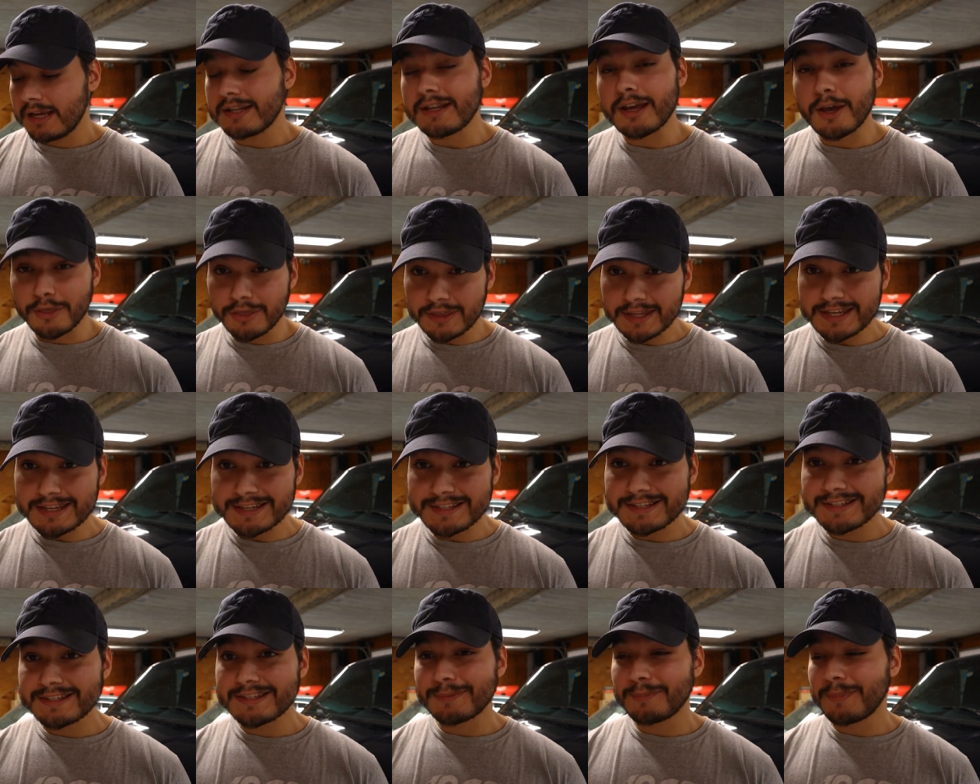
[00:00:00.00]
Now
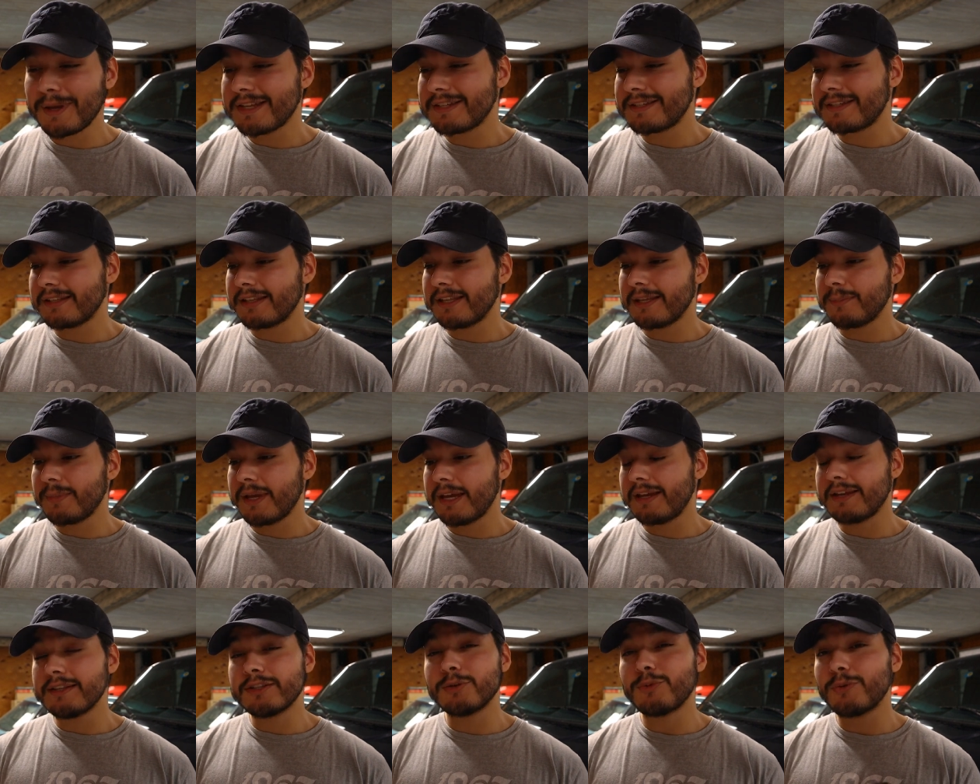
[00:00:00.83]
these basically
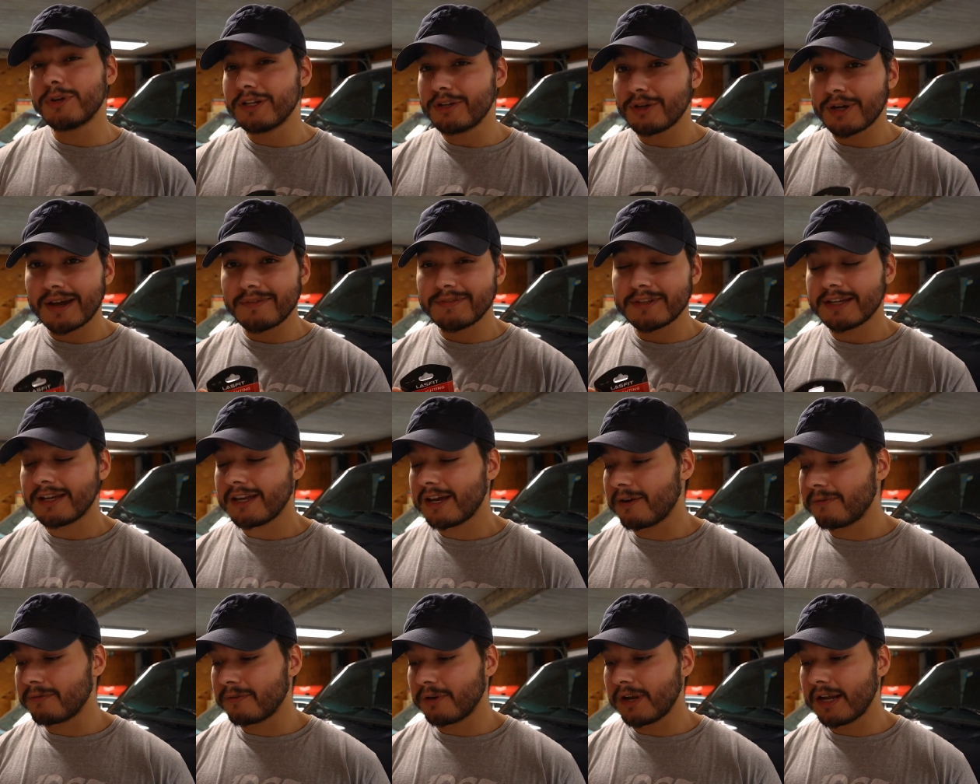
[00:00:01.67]
make it to where you don't have to
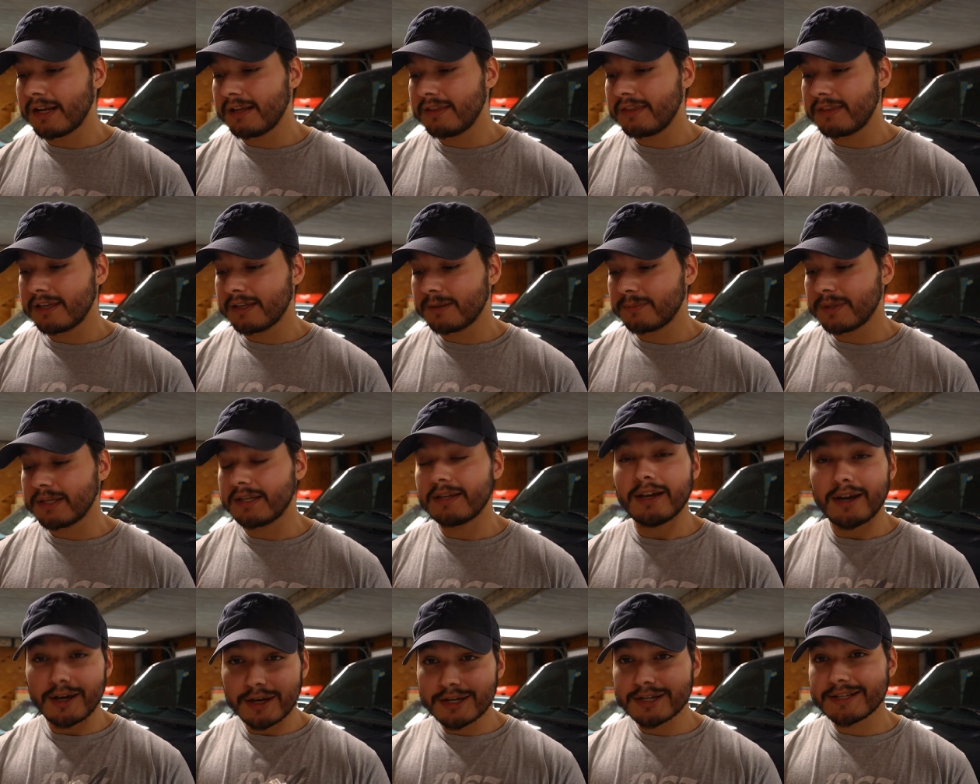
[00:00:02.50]
account for anything
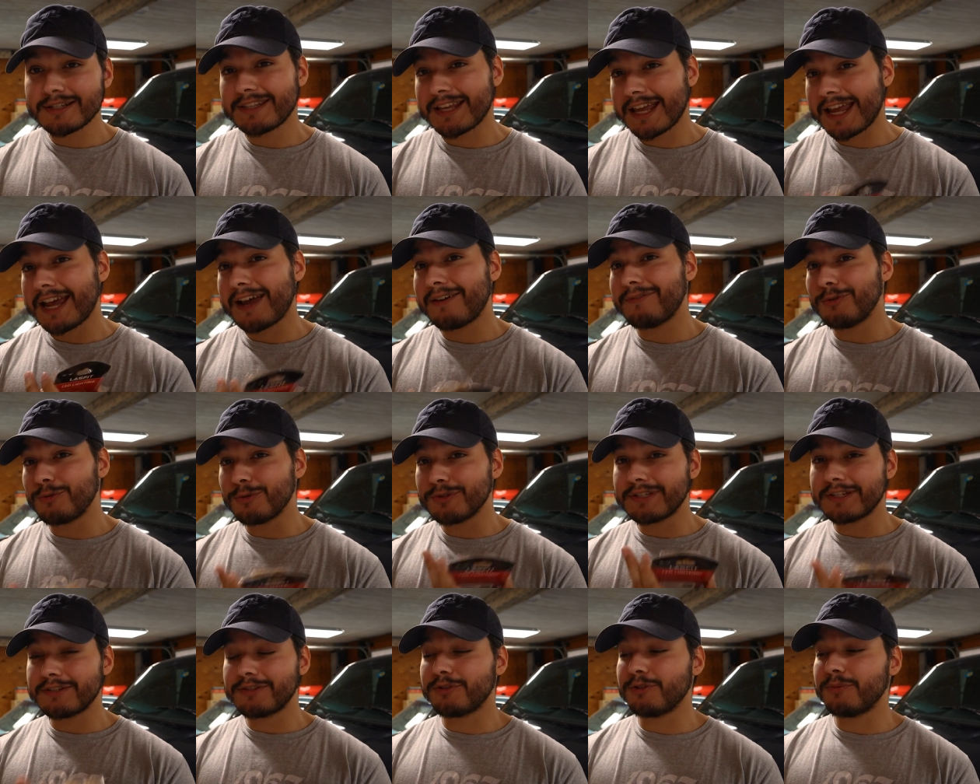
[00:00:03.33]
because they have the
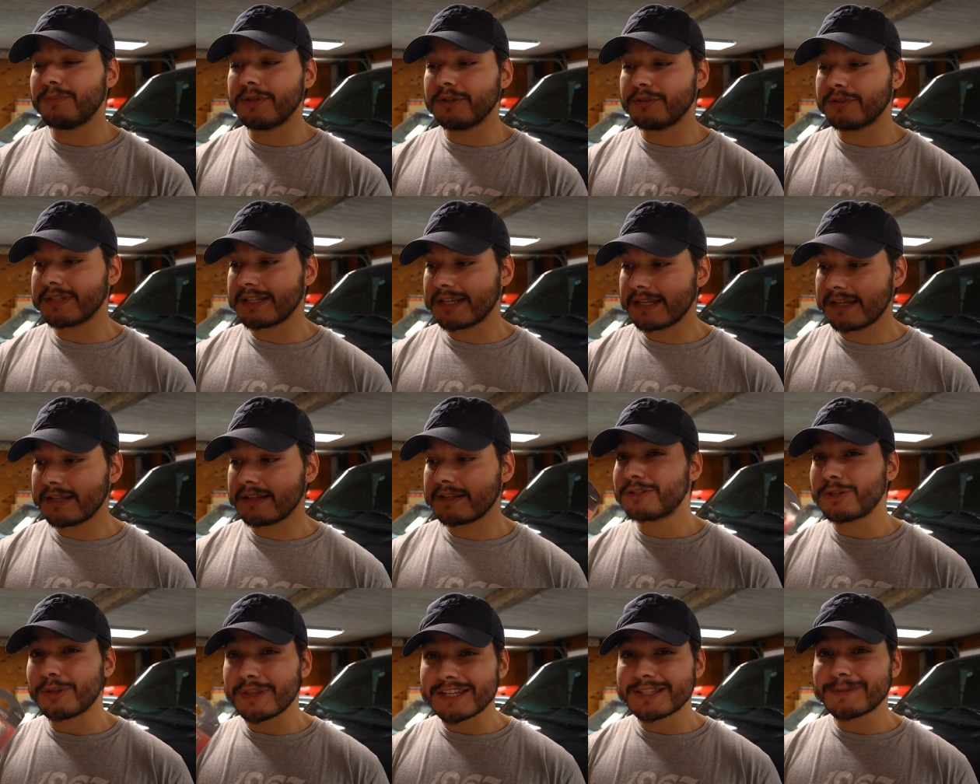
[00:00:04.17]
resistor built
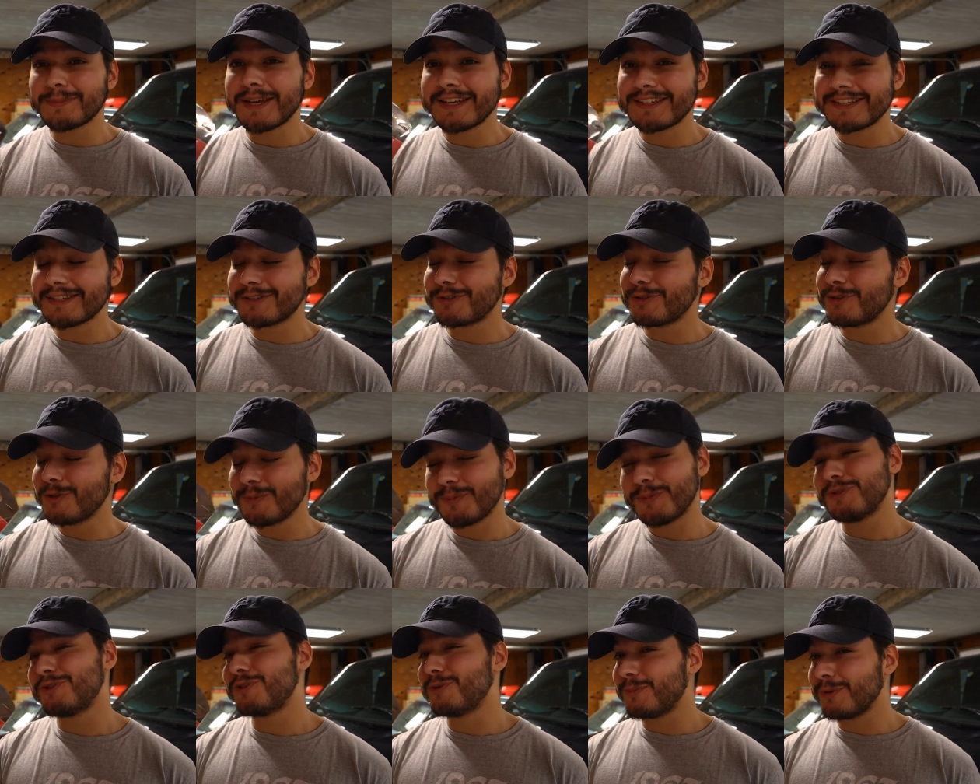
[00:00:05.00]
in. So this makes it
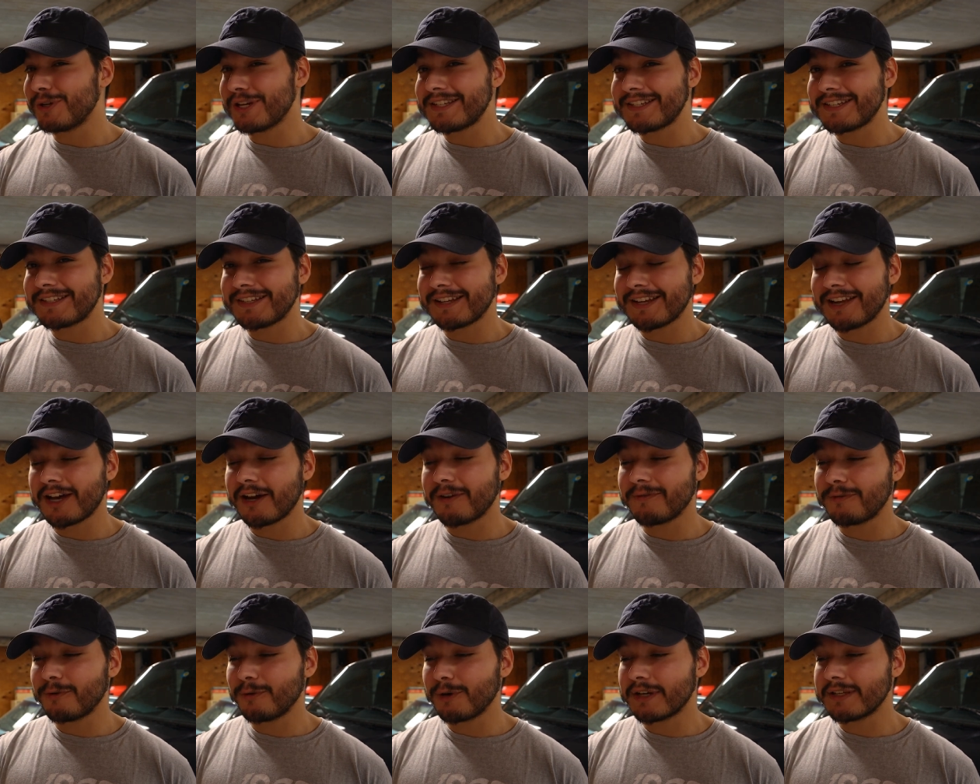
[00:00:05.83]
super, super easy to
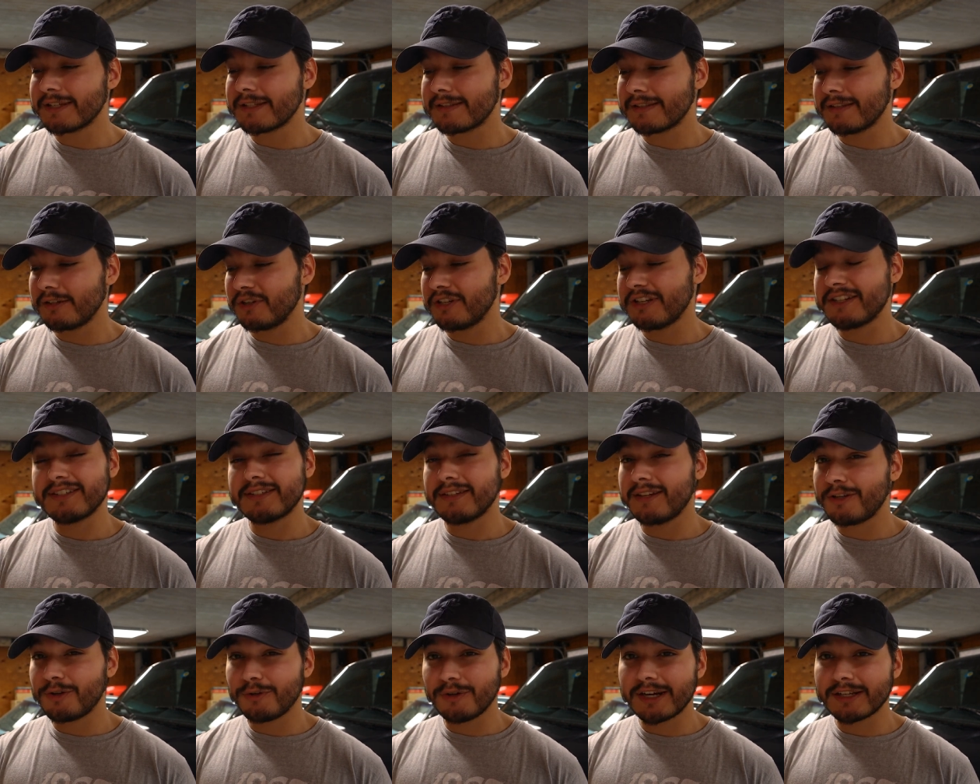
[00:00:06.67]
account for because it's literally
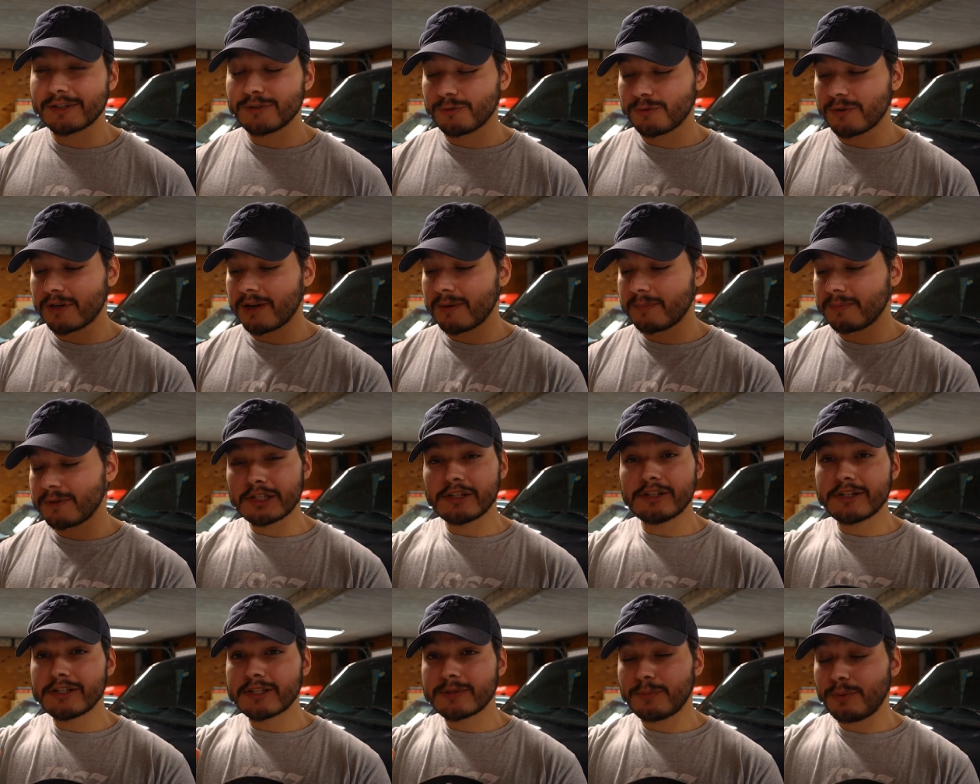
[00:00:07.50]
just a direct swap.
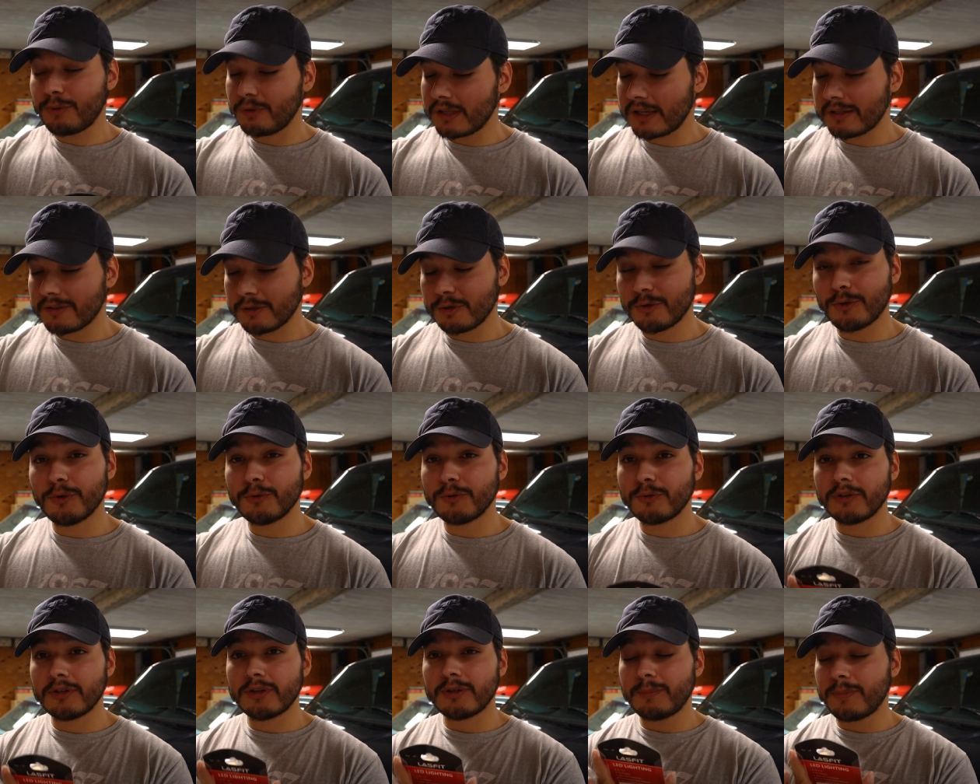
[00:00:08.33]
You just pull out the
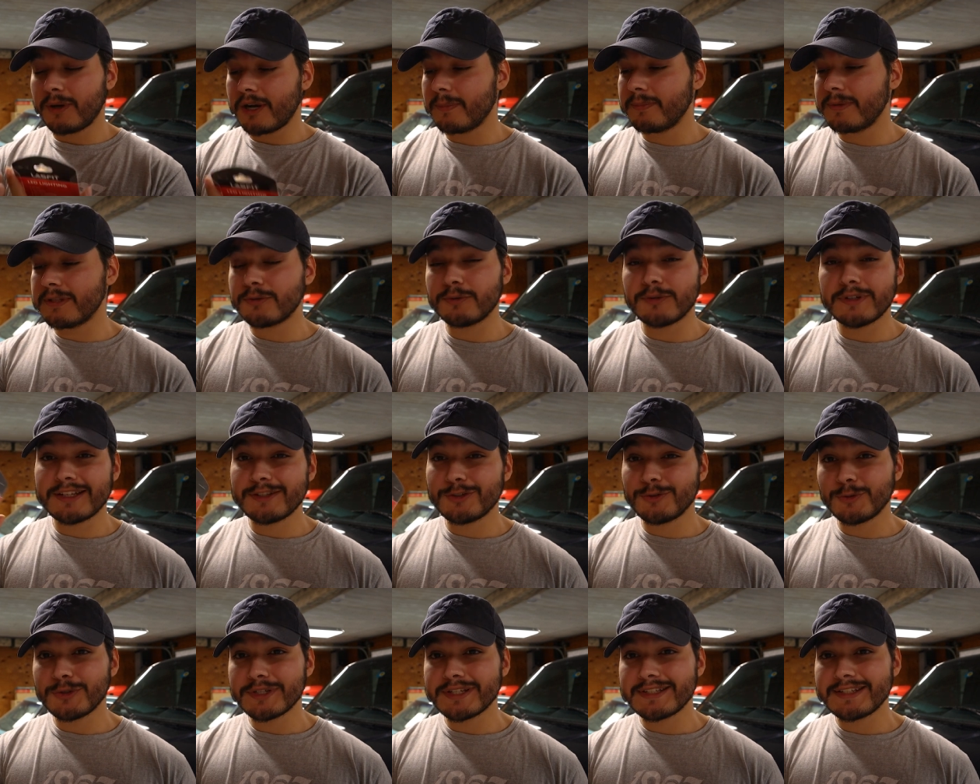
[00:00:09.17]
old one, pop this one
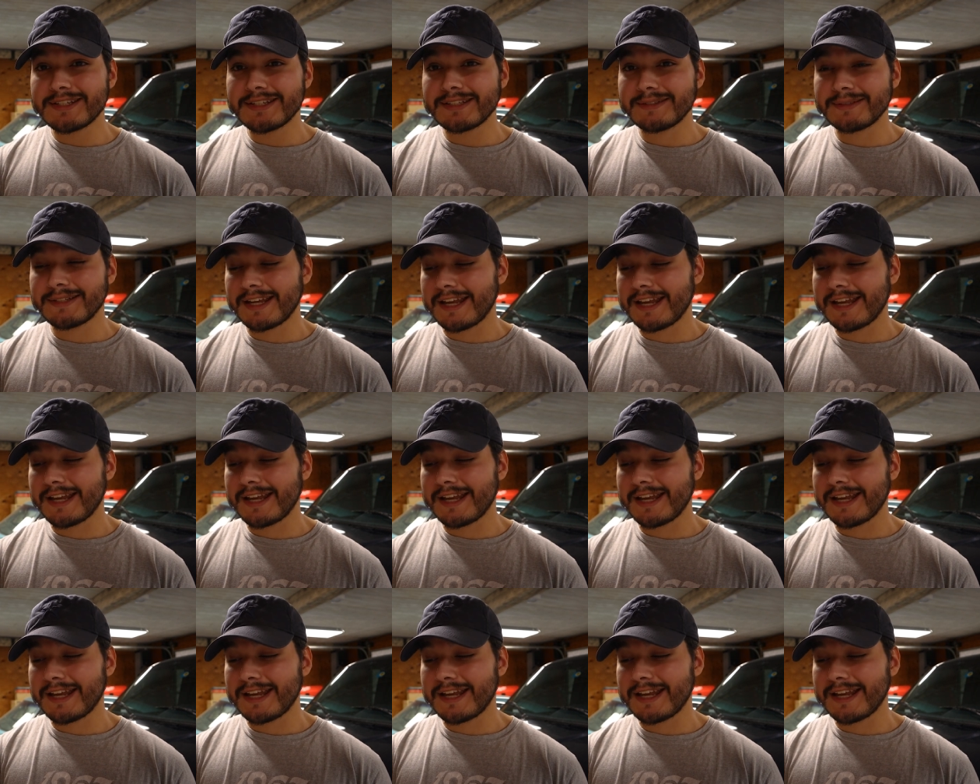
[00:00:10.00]
in, twist it,